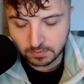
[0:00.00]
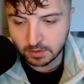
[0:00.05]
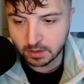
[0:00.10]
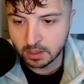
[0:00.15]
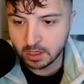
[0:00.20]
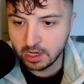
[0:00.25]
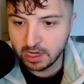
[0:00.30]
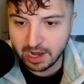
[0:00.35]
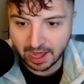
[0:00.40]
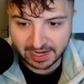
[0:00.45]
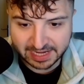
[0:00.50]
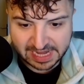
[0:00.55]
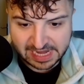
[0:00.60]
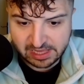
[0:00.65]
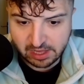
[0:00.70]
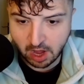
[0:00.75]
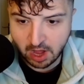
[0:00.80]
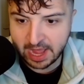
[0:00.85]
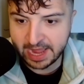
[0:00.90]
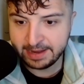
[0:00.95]
Lucky
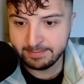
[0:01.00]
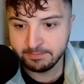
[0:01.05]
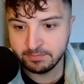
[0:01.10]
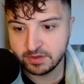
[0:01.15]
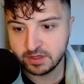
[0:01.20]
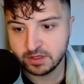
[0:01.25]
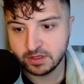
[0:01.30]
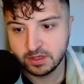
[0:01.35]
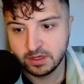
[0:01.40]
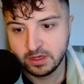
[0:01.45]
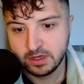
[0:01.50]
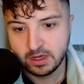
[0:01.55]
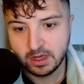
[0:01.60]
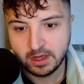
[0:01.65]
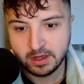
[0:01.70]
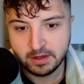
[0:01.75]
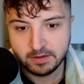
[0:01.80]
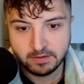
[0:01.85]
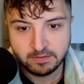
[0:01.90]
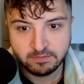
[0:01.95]
Dimes,
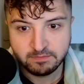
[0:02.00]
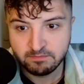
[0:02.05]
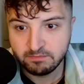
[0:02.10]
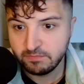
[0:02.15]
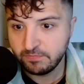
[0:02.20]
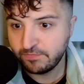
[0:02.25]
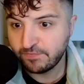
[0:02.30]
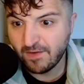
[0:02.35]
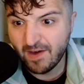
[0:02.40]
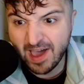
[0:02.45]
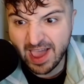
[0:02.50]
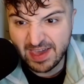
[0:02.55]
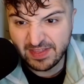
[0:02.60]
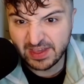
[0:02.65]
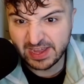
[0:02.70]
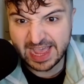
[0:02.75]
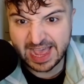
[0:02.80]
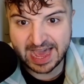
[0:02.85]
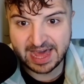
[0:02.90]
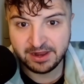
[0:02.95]
Fire the
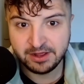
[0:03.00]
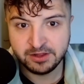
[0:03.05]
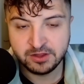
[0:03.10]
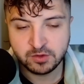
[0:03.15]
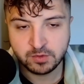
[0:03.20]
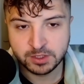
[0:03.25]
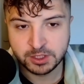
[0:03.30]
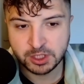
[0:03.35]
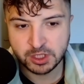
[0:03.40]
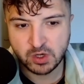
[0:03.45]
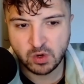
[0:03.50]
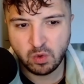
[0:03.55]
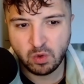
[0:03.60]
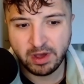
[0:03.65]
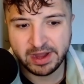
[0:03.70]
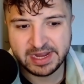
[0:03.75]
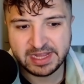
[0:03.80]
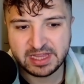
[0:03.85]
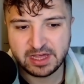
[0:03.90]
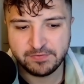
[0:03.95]
Cannons, which are
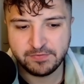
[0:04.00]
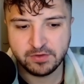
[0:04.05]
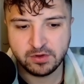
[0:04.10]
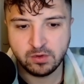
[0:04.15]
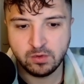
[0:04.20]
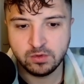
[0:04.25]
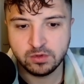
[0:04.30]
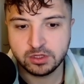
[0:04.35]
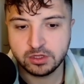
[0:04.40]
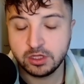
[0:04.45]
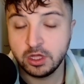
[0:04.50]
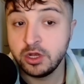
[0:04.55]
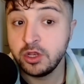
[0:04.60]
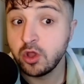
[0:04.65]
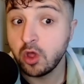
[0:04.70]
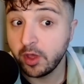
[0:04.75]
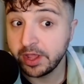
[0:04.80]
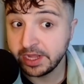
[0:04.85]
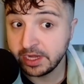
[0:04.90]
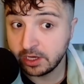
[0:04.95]
quite difficult to
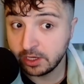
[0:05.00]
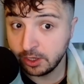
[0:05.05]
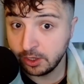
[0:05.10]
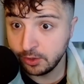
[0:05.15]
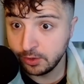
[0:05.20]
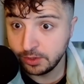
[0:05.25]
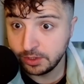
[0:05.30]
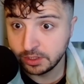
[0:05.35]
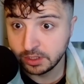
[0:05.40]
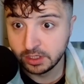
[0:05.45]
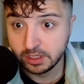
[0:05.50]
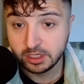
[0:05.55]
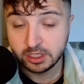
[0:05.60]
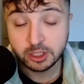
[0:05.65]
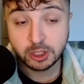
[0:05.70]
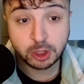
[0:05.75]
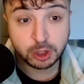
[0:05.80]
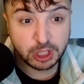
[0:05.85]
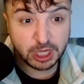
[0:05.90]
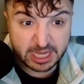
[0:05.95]
not include.
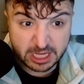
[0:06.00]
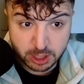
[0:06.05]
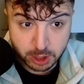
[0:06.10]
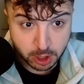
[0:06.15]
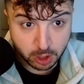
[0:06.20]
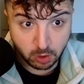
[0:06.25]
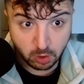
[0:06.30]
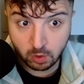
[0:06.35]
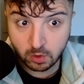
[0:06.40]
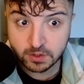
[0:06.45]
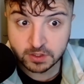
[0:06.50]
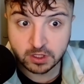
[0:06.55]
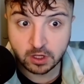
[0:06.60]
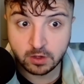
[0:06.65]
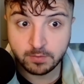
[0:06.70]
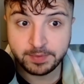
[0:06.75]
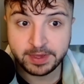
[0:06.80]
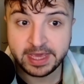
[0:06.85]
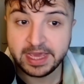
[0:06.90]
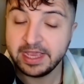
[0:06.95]
Cheacher also
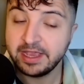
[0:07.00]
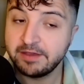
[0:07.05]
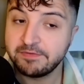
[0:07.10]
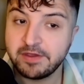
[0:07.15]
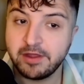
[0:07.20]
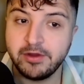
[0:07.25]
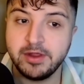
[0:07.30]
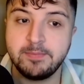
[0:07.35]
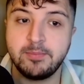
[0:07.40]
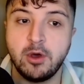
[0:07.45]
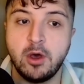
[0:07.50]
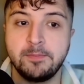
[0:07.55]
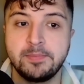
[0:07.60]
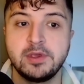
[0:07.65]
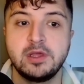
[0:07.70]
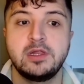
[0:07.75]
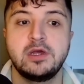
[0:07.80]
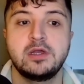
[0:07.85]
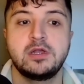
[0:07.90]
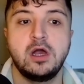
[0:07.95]
being a very
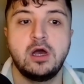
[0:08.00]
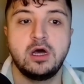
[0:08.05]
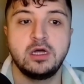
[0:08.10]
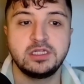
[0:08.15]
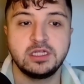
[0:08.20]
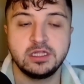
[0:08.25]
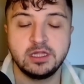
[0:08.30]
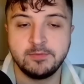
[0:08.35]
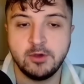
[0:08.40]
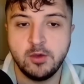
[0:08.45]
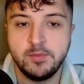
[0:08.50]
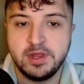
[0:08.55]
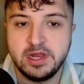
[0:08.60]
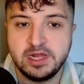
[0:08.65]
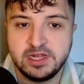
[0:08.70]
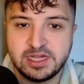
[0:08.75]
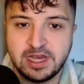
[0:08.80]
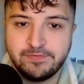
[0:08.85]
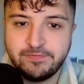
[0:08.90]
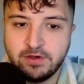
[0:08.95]
popular card at the moment in
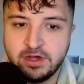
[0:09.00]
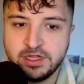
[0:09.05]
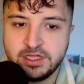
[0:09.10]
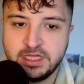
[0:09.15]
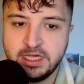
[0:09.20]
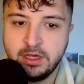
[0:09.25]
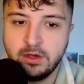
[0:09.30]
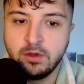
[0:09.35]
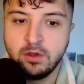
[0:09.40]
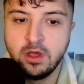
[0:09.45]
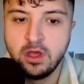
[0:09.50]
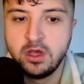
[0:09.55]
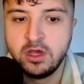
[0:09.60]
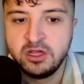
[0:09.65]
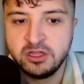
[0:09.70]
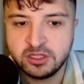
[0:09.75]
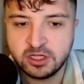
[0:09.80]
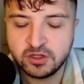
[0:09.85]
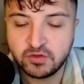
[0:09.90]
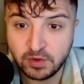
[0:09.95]
Sapphire Steel.
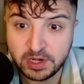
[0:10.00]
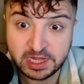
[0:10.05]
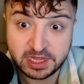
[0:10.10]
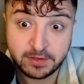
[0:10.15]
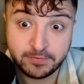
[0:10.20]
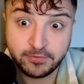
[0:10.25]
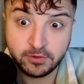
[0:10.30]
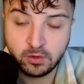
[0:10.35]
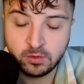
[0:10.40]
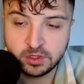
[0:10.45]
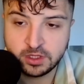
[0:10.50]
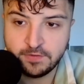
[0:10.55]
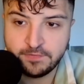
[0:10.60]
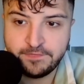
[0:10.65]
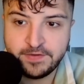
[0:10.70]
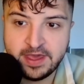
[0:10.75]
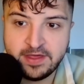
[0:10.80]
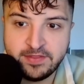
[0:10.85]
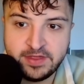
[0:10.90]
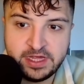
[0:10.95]
So it's really difficult to
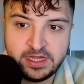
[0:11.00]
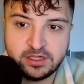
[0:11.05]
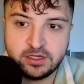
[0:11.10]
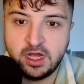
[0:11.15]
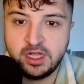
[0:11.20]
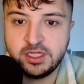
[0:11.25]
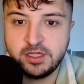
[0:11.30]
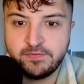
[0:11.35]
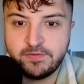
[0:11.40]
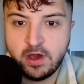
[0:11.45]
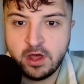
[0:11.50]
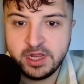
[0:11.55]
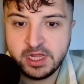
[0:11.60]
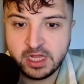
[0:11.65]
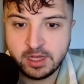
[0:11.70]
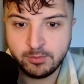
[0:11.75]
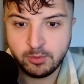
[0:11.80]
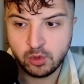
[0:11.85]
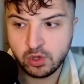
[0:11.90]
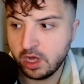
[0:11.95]
fit these kinds of
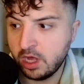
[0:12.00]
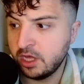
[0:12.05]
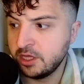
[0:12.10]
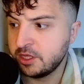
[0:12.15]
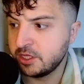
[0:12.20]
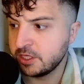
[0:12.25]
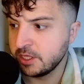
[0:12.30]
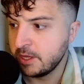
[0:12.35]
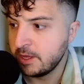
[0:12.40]
uninkable cards